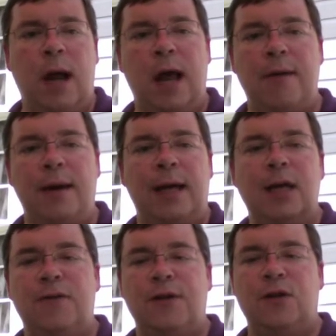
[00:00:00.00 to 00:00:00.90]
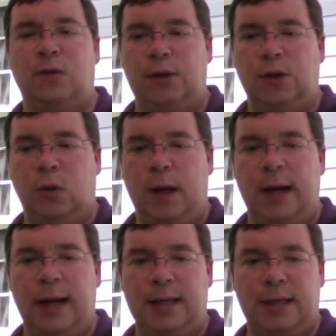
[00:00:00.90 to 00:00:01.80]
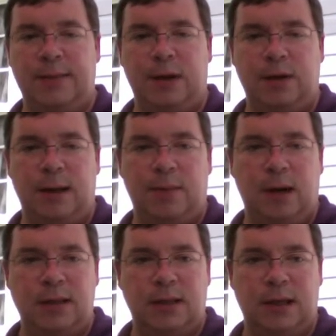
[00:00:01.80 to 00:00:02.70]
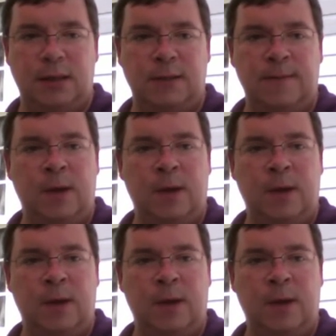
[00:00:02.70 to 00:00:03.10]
and then individually you'll write an essay about that process.